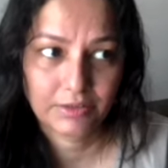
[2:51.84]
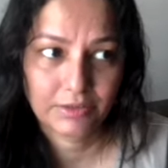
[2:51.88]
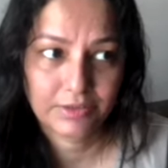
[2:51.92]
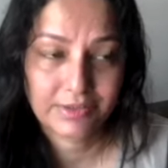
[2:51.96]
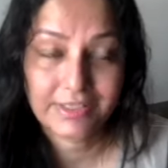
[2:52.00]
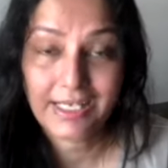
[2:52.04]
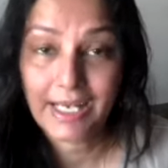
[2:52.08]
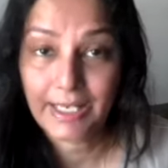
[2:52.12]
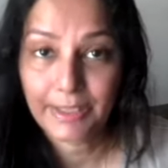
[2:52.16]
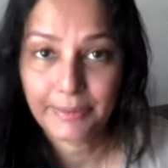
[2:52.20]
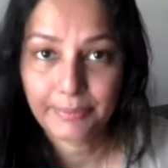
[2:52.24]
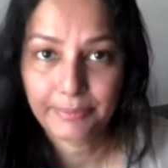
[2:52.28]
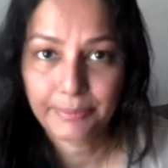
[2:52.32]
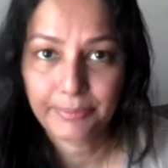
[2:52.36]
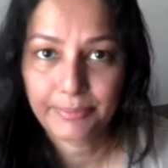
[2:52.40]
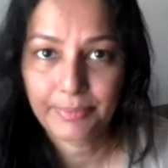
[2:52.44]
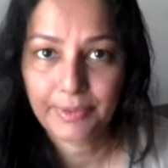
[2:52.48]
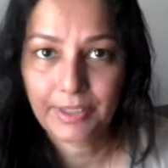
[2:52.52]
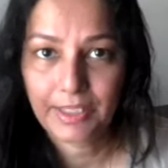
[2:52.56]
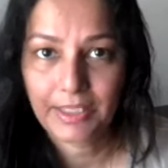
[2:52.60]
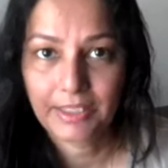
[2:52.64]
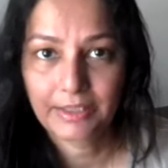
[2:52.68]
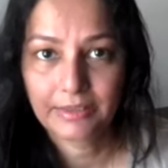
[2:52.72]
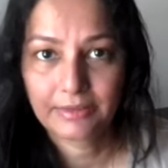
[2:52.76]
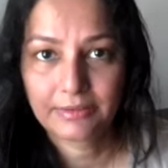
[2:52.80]
type
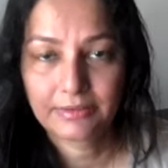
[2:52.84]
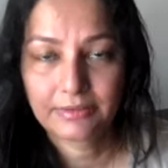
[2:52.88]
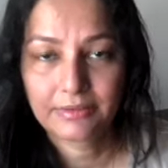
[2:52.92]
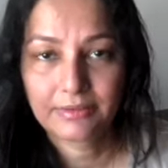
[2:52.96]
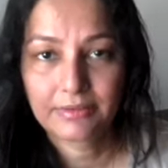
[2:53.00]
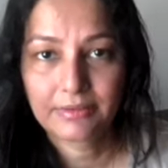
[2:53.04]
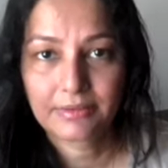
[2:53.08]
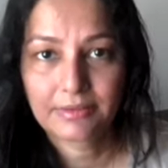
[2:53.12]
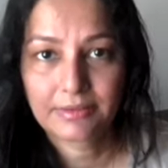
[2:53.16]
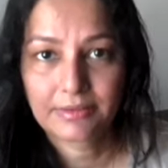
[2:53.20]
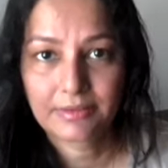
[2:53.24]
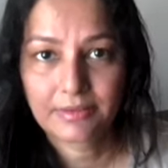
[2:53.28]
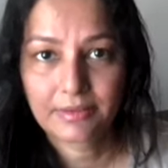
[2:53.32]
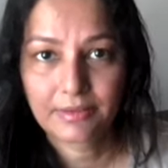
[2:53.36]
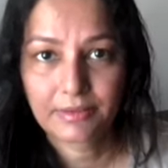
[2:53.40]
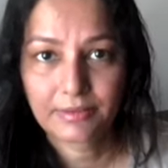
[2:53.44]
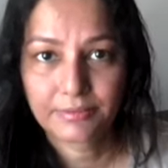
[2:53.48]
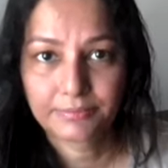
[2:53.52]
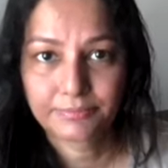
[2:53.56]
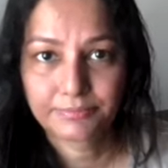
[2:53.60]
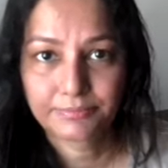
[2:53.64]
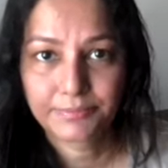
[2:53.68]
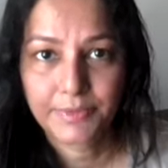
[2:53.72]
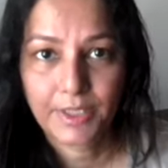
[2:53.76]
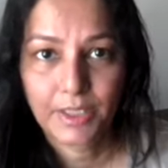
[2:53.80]
and
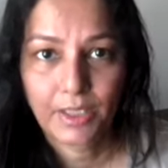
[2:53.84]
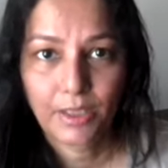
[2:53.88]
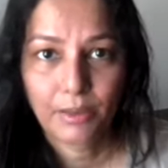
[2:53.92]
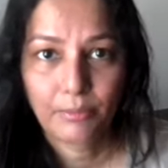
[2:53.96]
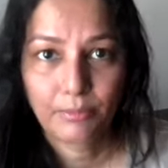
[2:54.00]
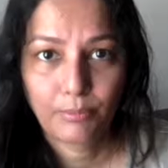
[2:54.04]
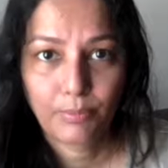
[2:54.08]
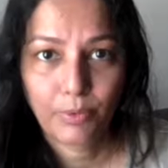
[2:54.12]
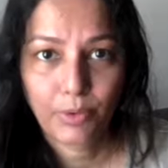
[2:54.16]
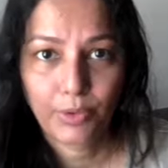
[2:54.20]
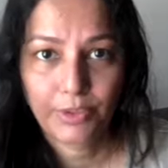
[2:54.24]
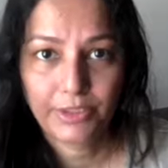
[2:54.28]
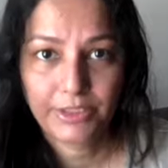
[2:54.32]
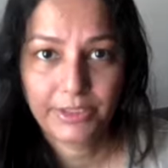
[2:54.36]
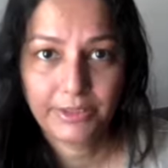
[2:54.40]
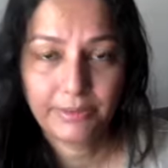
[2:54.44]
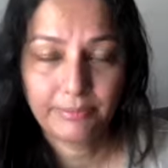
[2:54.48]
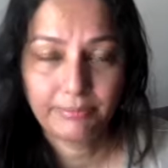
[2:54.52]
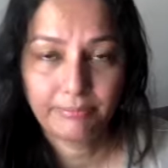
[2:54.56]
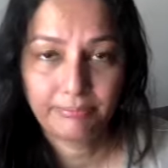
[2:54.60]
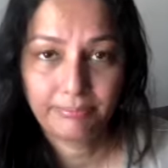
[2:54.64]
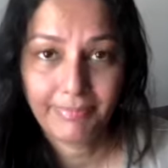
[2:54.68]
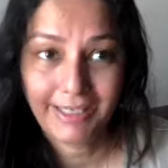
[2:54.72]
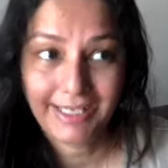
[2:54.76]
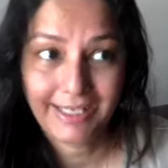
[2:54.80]
body
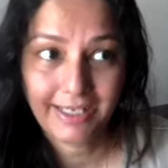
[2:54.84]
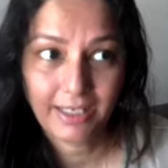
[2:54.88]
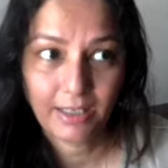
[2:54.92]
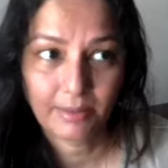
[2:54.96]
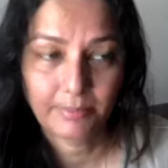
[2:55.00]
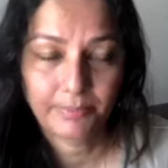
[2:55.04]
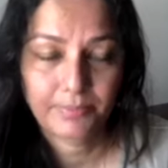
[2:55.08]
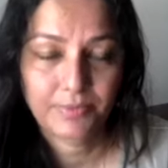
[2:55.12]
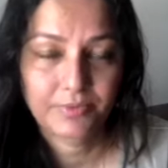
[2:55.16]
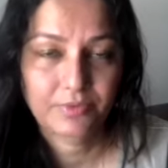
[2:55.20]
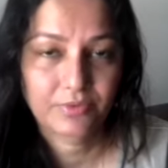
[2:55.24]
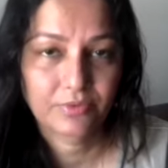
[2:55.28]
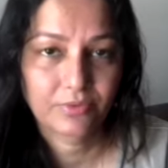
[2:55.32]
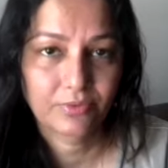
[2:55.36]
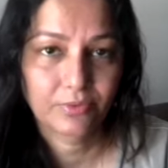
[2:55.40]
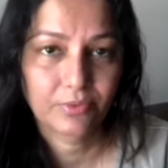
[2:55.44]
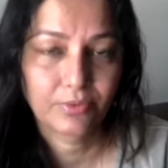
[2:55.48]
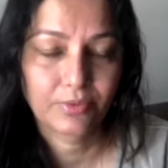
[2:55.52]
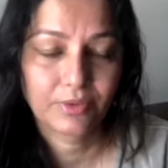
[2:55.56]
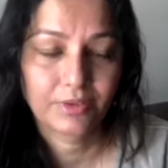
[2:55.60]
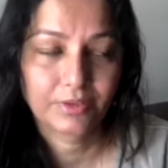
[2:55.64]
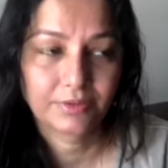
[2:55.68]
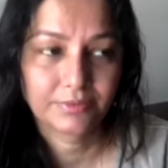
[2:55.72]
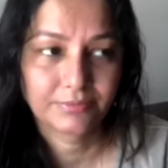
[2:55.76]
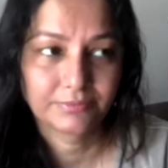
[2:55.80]
makeup. So
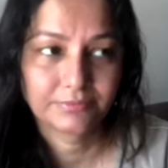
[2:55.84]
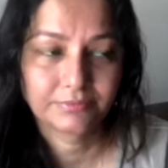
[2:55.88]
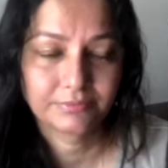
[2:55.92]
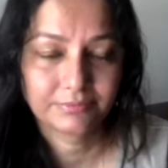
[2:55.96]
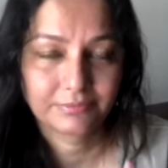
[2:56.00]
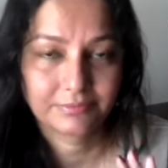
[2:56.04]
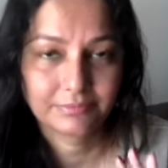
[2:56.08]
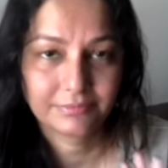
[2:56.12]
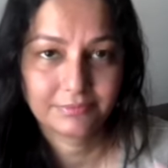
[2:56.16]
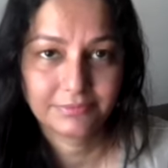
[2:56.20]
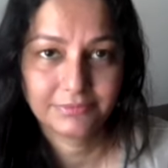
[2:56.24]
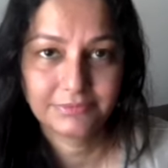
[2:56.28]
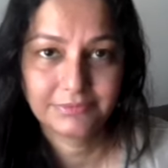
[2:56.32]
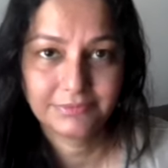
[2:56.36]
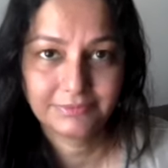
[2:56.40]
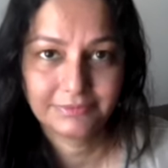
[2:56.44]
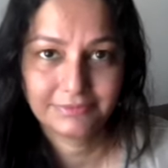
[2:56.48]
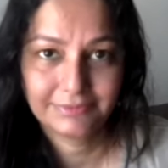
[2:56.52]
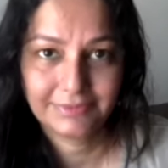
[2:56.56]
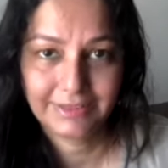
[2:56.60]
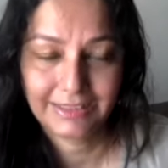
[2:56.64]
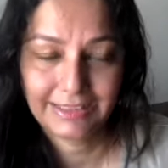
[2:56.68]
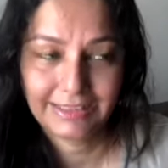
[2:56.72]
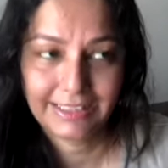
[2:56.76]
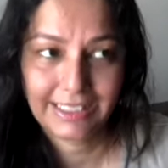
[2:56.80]

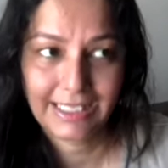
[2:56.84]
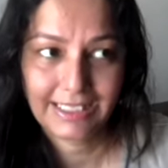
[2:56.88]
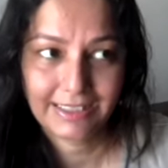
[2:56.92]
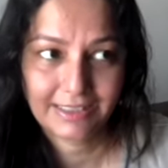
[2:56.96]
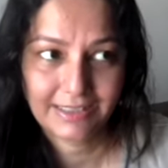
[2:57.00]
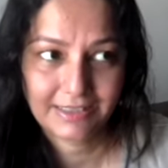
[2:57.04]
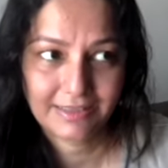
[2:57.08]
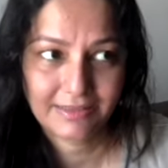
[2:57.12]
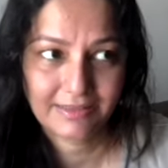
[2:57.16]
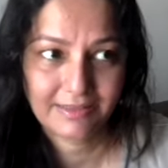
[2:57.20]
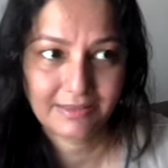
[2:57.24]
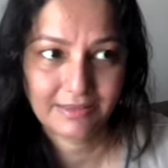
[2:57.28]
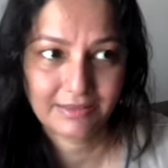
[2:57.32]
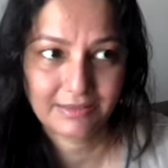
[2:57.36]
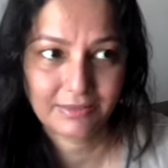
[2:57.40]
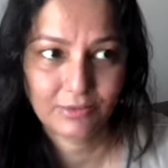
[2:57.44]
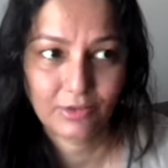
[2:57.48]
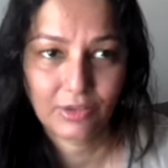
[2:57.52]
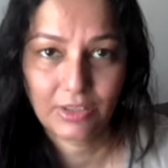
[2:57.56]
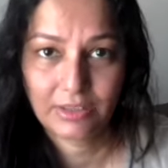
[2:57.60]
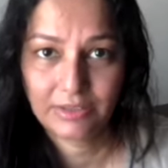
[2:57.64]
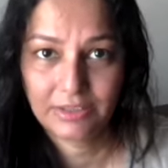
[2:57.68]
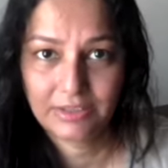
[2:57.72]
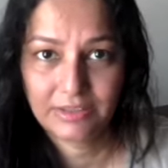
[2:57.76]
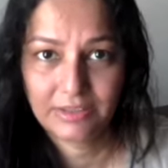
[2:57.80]
this
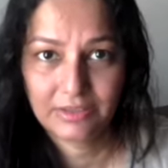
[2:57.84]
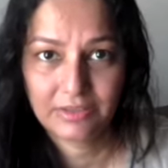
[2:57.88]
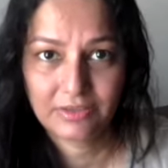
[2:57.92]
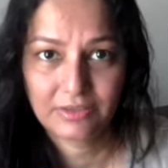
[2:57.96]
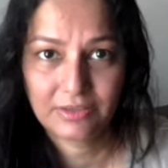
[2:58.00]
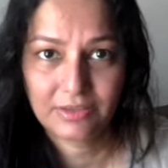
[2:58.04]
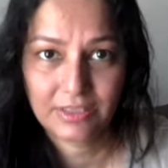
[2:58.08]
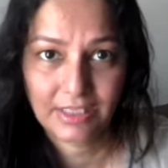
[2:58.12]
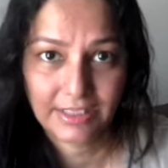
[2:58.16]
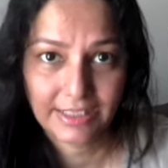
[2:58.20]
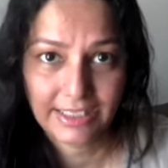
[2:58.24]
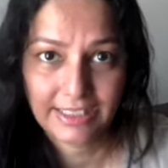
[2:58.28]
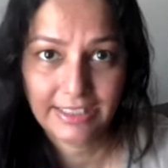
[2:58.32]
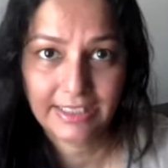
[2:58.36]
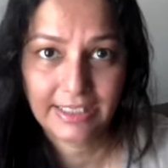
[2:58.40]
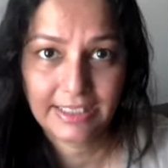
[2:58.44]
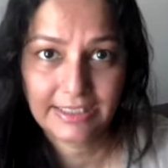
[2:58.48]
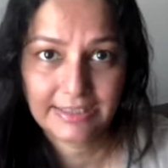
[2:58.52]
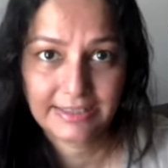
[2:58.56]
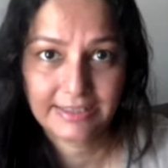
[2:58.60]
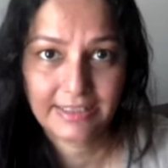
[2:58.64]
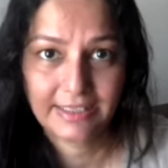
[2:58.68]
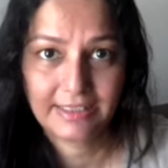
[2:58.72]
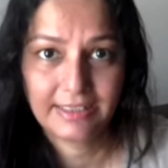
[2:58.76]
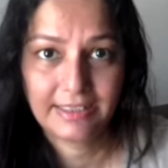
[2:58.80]
is, again, I
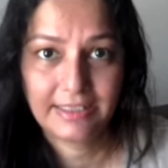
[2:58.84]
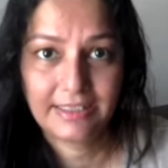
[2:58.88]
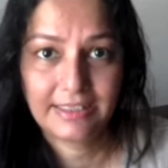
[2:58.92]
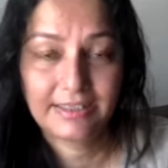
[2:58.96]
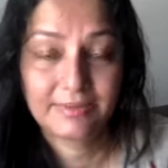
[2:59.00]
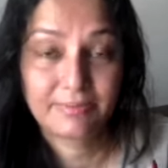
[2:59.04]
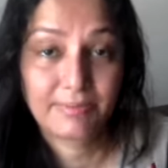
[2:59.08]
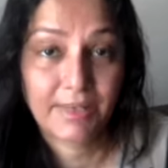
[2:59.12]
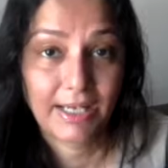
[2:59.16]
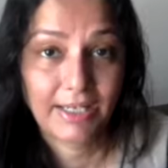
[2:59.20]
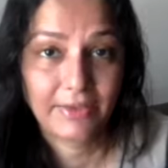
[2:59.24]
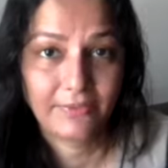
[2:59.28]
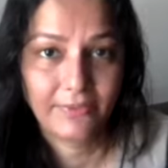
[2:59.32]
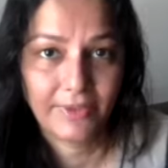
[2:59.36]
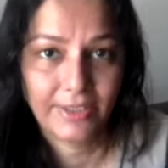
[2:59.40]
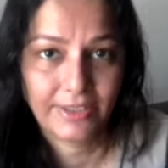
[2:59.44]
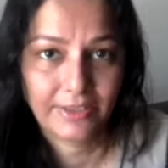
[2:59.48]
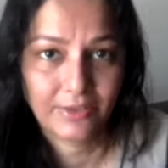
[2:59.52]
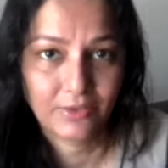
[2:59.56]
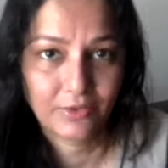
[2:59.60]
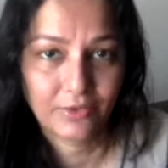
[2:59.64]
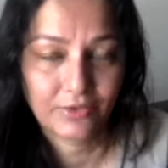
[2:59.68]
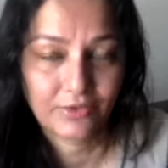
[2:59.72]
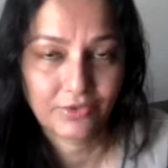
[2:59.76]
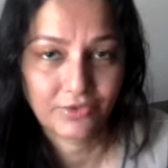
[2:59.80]
said, is my weight
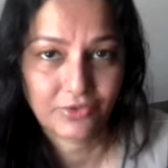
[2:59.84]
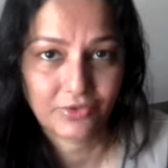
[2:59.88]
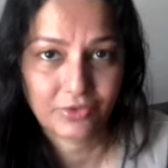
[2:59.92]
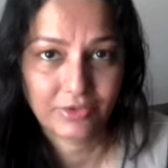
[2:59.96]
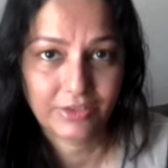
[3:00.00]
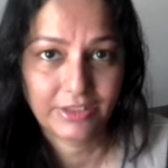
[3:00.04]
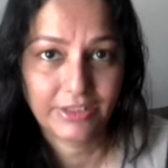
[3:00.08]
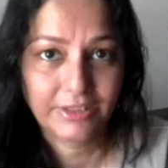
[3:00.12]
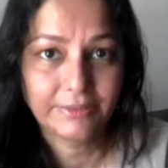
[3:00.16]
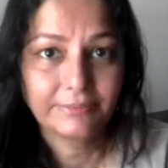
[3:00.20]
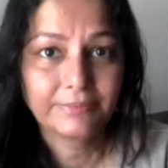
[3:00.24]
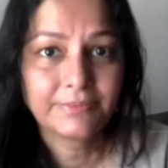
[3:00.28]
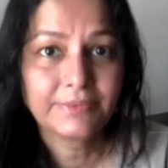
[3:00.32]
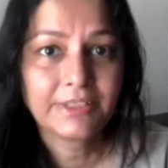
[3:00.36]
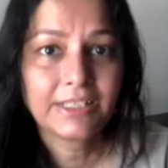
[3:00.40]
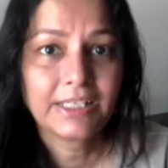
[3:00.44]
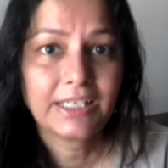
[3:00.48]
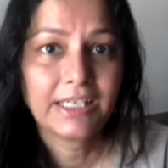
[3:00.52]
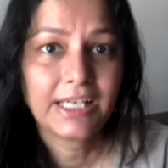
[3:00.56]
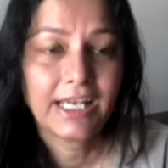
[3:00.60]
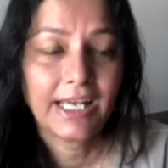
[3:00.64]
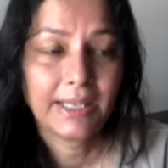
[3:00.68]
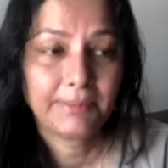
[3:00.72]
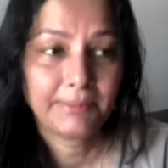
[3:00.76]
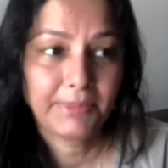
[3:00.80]
loss journey.
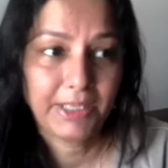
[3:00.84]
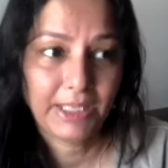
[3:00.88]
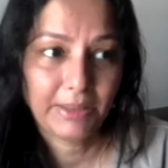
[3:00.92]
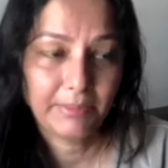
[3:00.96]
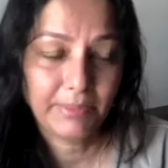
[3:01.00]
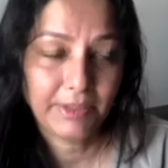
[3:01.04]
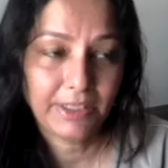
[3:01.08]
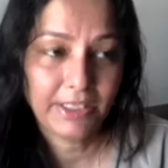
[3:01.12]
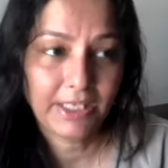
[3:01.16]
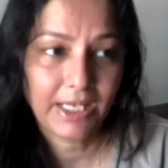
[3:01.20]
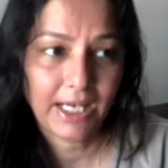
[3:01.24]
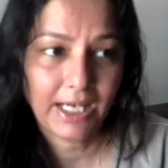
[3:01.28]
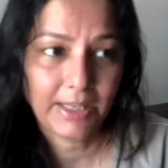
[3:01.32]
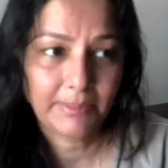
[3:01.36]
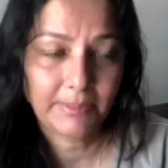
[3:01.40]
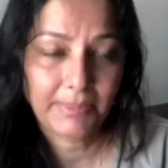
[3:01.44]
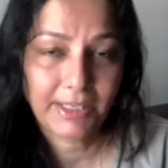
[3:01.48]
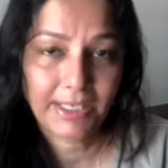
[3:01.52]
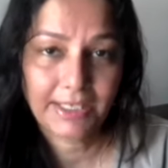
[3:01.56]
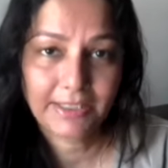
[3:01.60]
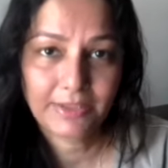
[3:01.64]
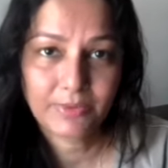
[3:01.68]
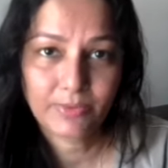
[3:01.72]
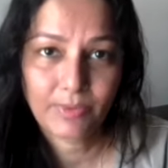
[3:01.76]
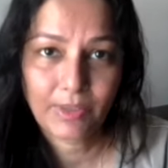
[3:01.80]
Maybe I
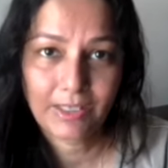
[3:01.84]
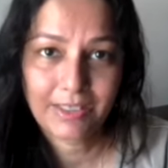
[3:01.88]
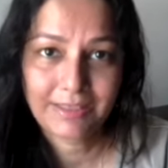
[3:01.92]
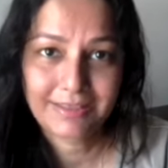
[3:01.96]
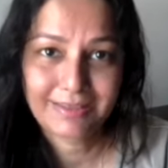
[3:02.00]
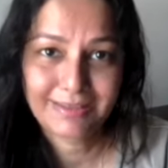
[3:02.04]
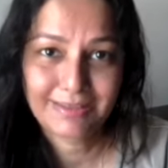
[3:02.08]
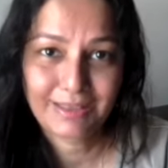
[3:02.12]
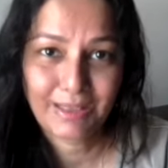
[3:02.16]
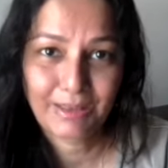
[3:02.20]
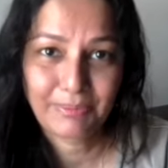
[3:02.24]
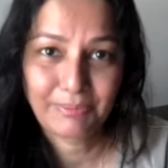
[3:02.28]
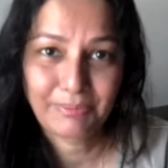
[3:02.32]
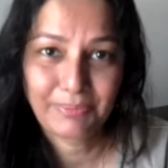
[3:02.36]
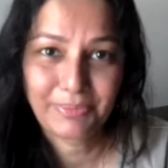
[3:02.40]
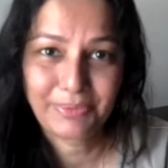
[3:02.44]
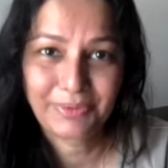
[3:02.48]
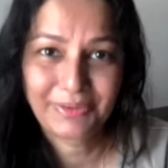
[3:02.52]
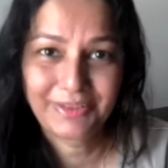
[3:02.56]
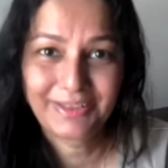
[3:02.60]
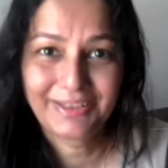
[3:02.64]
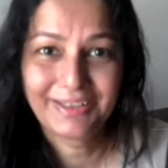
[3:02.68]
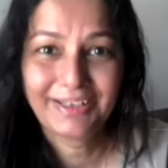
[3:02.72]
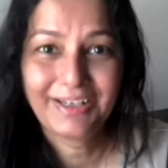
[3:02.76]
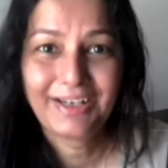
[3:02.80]
might wisen up
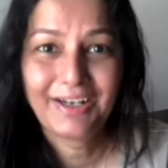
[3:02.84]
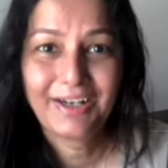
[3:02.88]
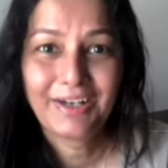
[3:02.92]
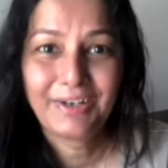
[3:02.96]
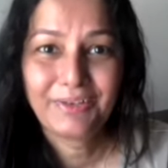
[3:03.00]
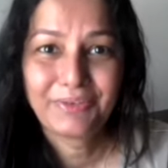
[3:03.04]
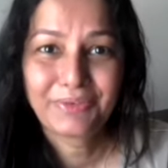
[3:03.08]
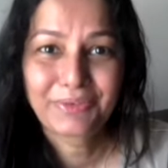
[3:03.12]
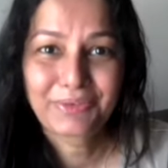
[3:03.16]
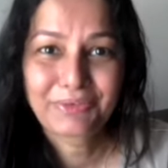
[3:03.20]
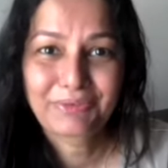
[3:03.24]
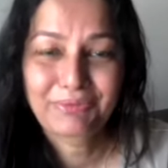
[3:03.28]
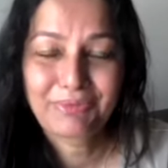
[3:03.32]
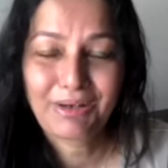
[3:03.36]
through